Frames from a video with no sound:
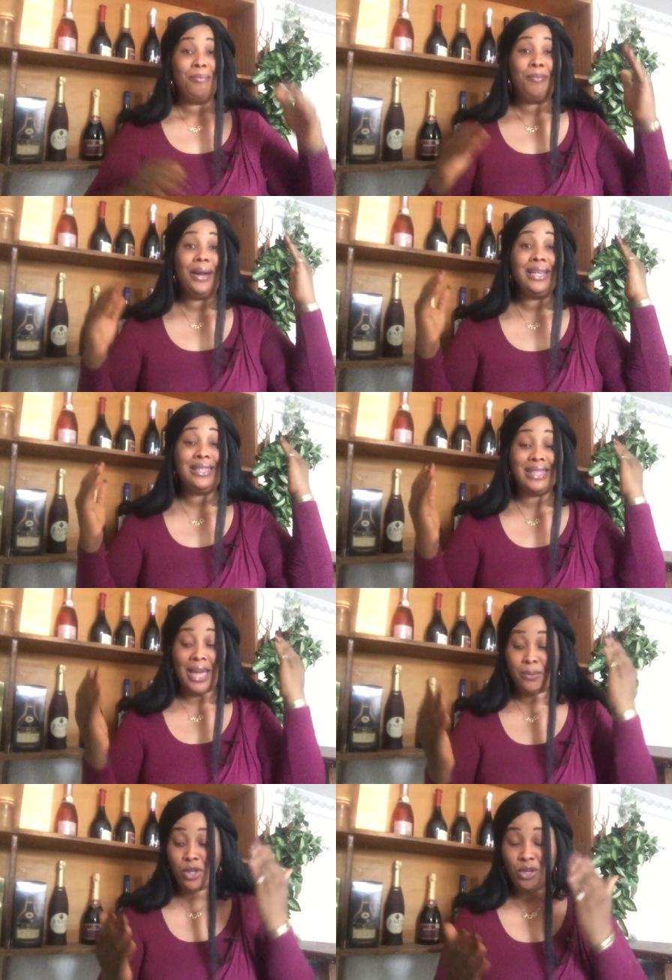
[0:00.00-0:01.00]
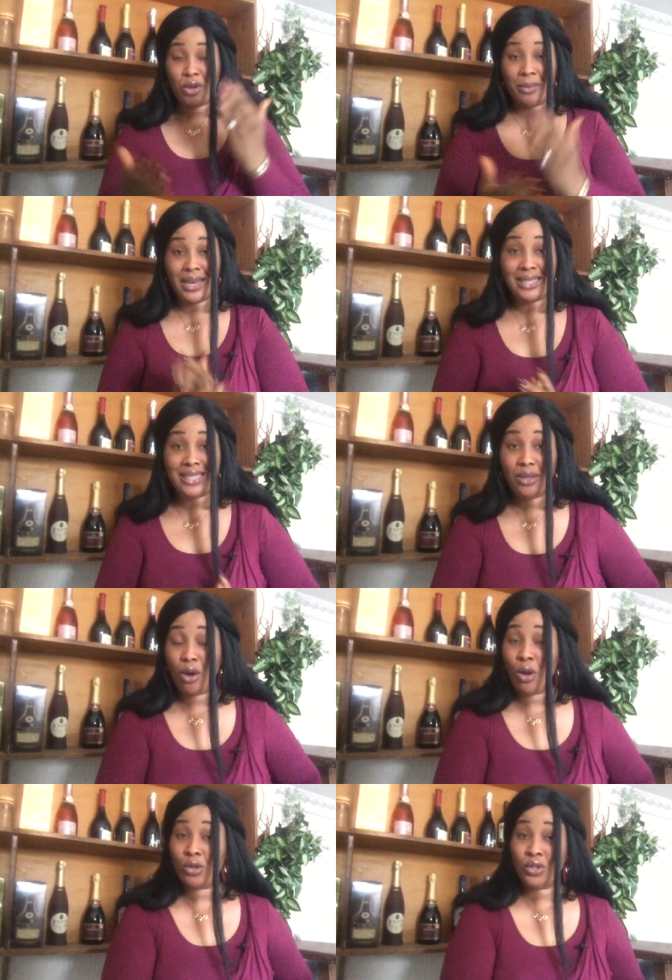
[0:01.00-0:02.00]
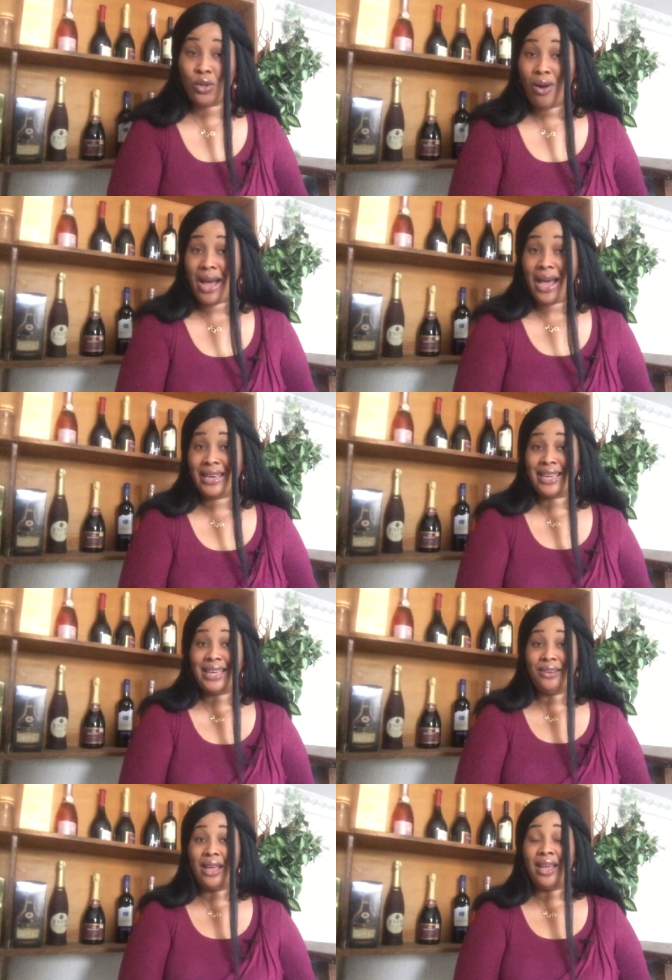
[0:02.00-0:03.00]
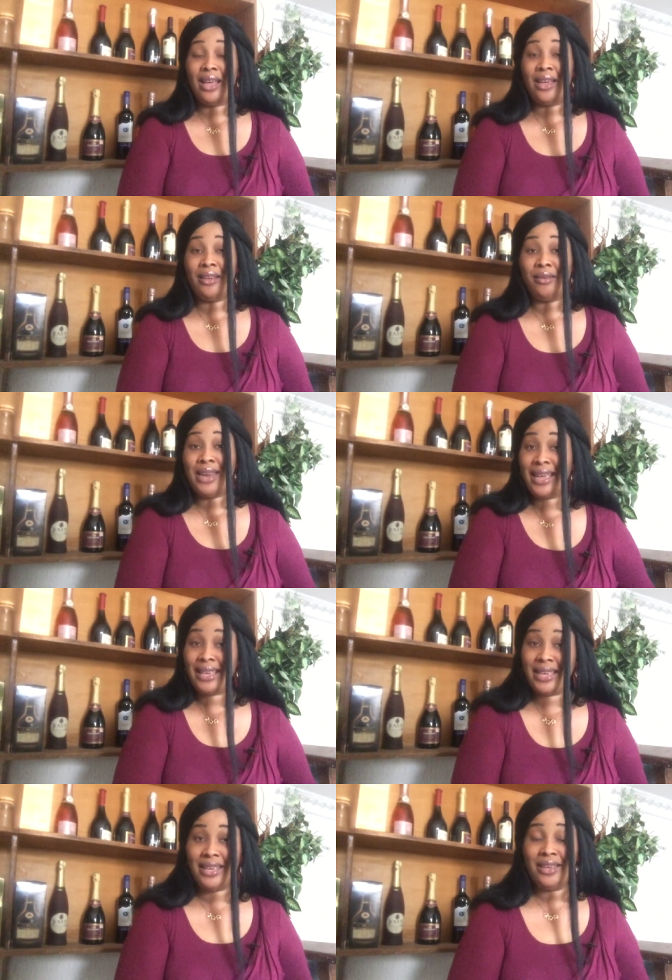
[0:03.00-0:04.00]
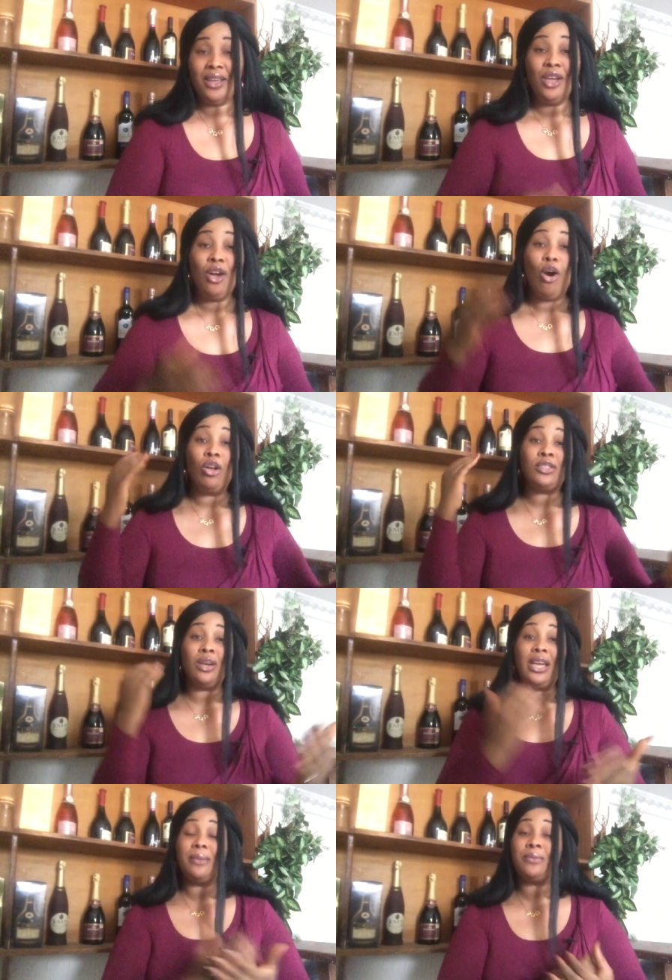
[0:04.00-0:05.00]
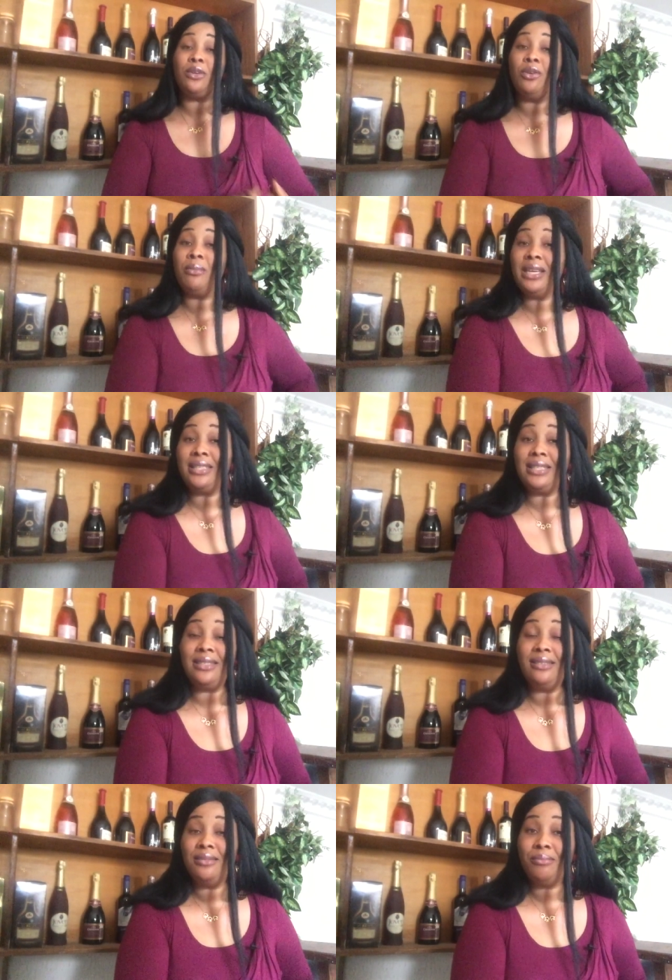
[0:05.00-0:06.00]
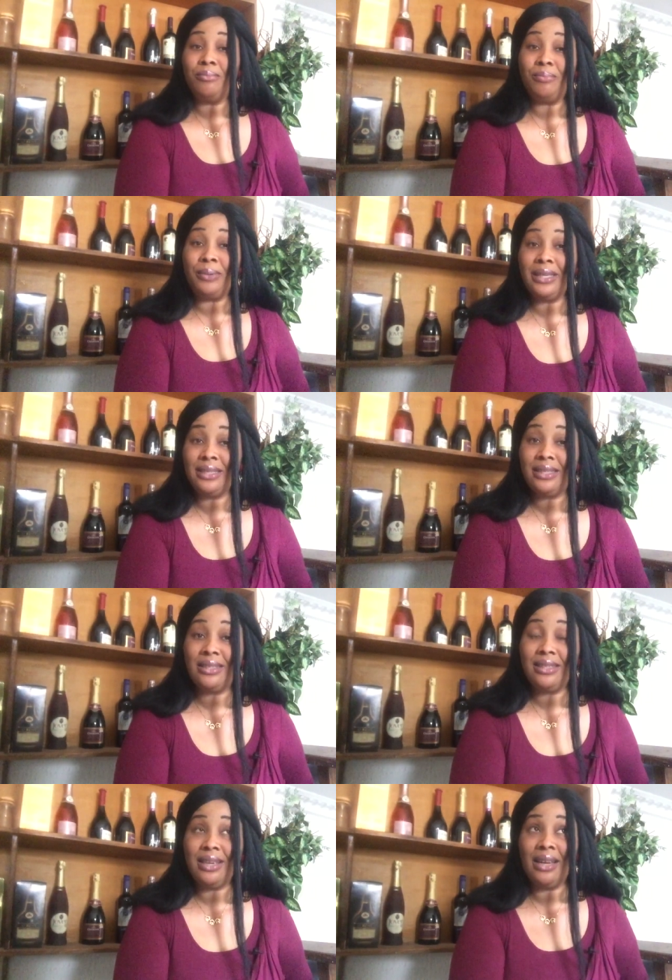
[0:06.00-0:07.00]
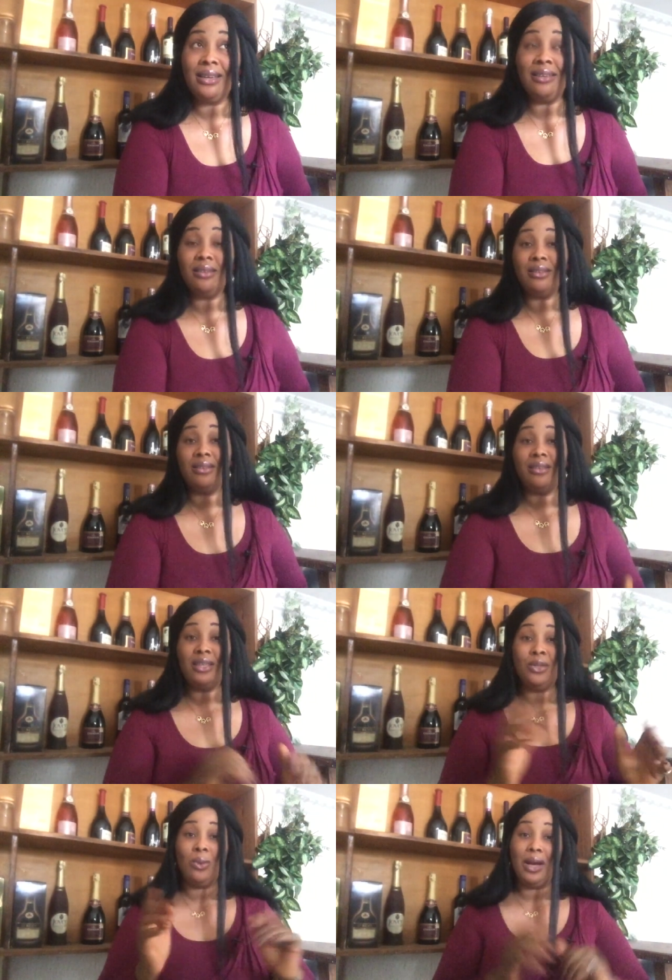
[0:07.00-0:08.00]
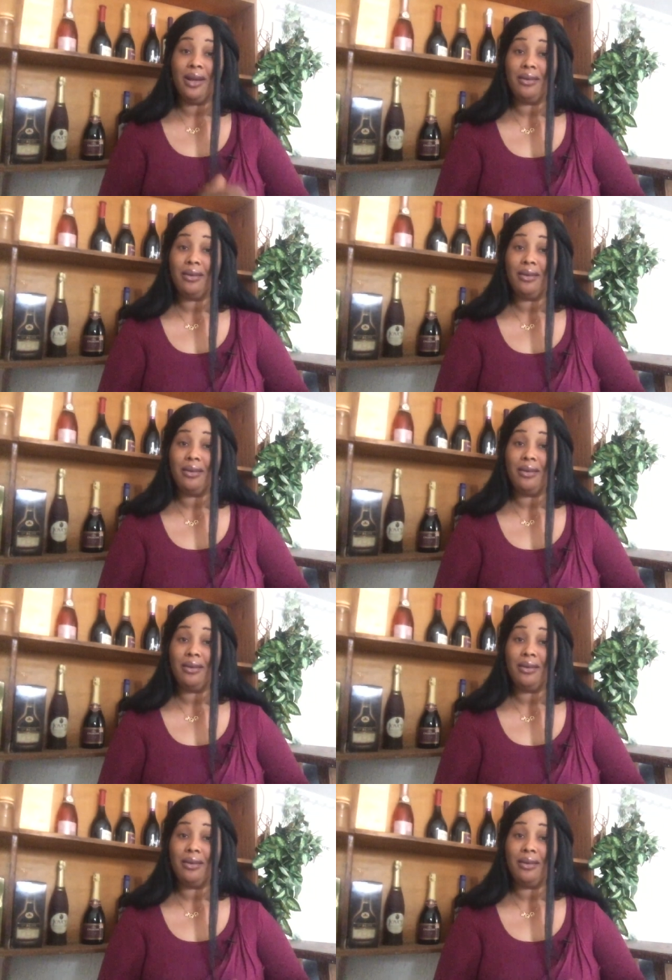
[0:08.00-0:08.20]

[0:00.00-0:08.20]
Prince kept on nominating Ozo and the kid Nengi. Ozo kept on nominating Prince and Kidwaya,